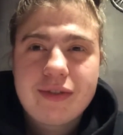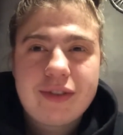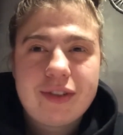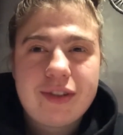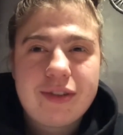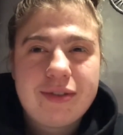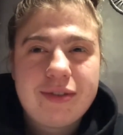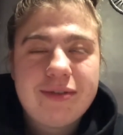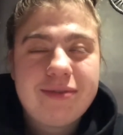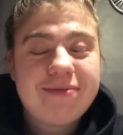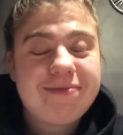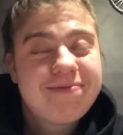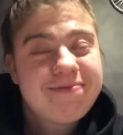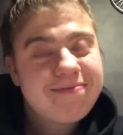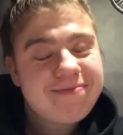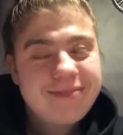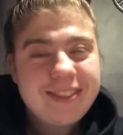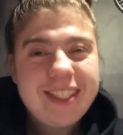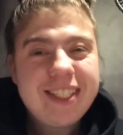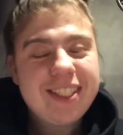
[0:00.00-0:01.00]
so
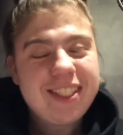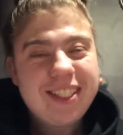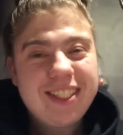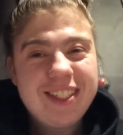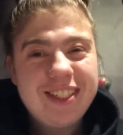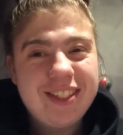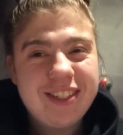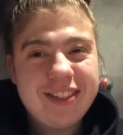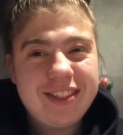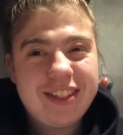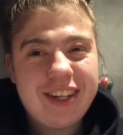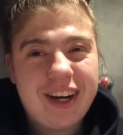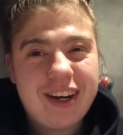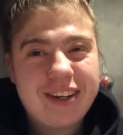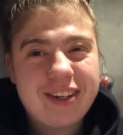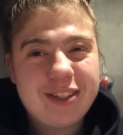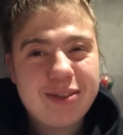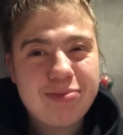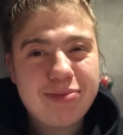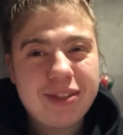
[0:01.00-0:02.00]
no
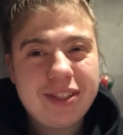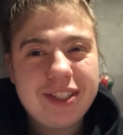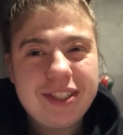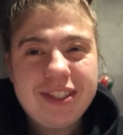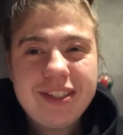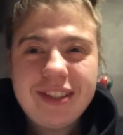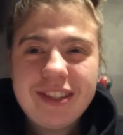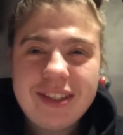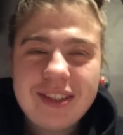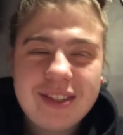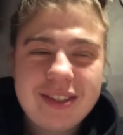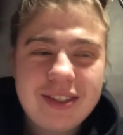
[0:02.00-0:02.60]
stalkers, please.